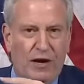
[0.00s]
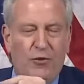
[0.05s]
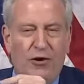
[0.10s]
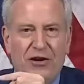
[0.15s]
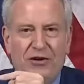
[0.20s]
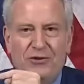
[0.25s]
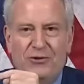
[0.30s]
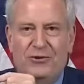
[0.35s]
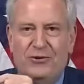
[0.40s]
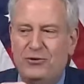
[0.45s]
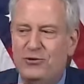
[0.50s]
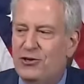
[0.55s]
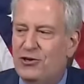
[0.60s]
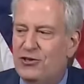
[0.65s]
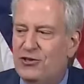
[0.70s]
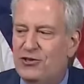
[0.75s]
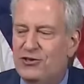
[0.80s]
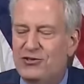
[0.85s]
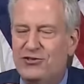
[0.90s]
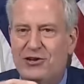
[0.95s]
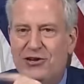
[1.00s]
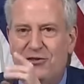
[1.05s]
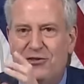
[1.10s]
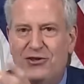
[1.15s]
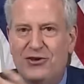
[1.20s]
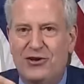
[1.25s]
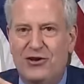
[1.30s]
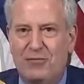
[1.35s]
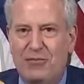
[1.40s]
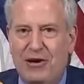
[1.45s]
I want you to look at this
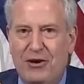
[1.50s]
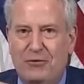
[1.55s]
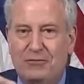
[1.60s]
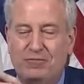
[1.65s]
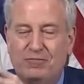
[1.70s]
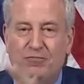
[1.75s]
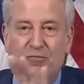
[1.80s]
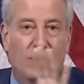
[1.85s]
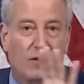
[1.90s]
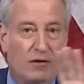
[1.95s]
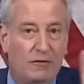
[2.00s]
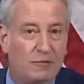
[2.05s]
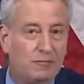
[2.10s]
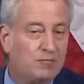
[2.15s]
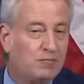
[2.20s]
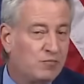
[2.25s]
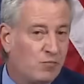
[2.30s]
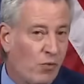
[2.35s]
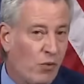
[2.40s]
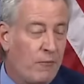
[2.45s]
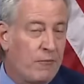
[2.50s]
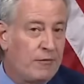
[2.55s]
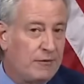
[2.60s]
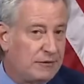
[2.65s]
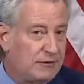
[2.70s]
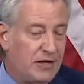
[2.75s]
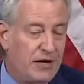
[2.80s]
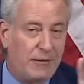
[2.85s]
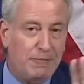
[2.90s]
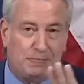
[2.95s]
and think about,
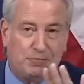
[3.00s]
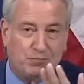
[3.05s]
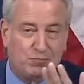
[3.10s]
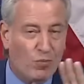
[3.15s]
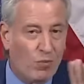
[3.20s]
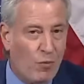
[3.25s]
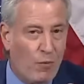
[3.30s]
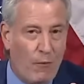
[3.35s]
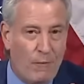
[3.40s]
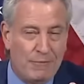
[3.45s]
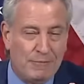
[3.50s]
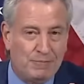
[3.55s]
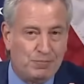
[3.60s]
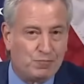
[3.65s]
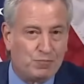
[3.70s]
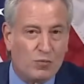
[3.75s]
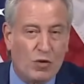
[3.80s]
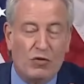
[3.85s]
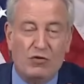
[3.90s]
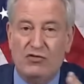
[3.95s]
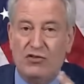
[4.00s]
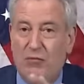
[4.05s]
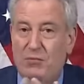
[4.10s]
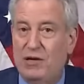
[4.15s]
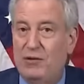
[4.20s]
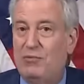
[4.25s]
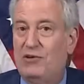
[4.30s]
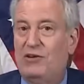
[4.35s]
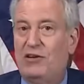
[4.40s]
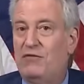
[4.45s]
again,
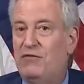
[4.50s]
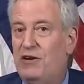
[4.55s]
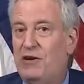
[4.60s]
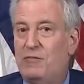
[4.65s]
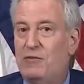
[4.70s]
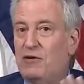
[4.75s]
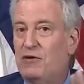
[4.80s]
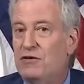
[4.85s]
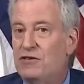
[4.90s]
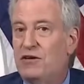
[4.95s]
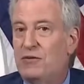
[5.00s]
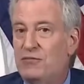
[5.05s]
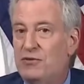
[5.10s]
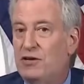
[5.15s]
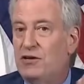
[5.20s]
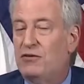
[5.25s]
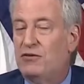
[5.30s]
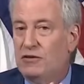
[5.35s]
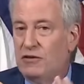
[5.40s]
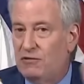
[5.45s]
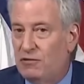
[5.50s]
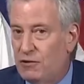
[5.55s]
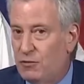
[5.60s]
Some people love hamburgers, some don't.